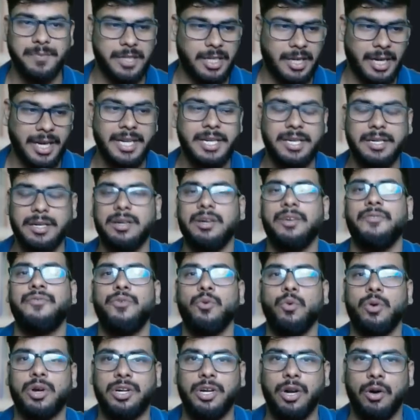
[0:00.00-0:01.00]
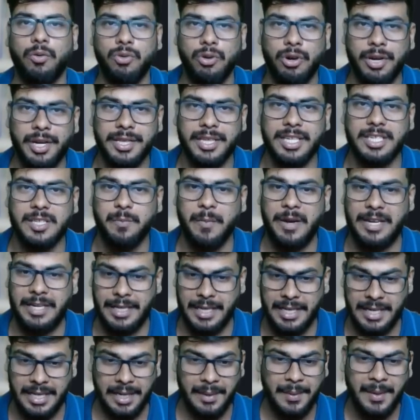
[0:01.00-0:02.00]
right, if you are downloading this
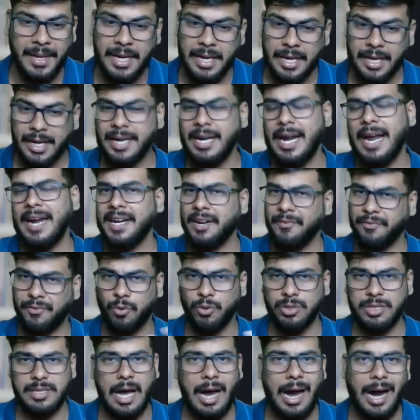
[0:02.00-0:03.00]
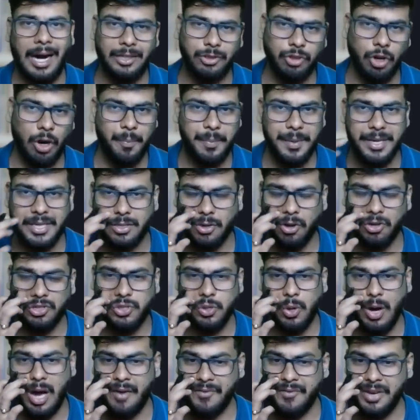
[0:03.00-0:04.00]
material, right, and of course the hard copy is
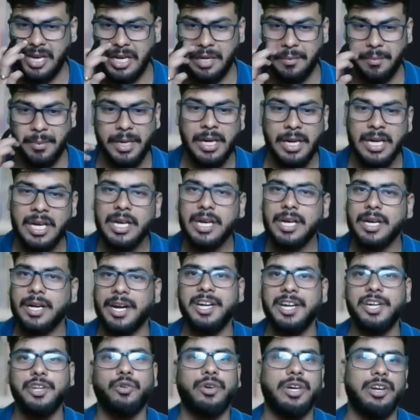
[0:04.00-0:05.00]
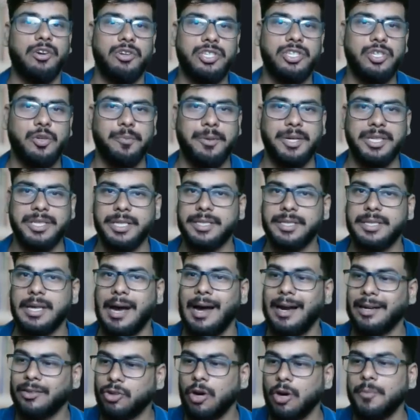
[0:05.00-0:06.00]
also available, right, you can also purchase the
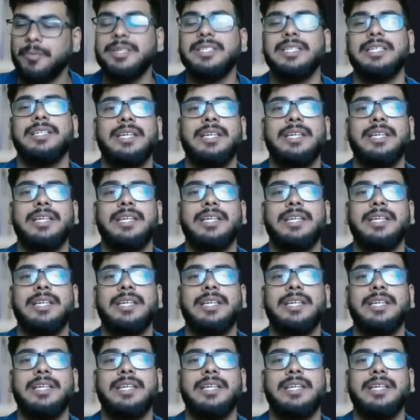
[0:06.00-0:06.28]
hard copies. In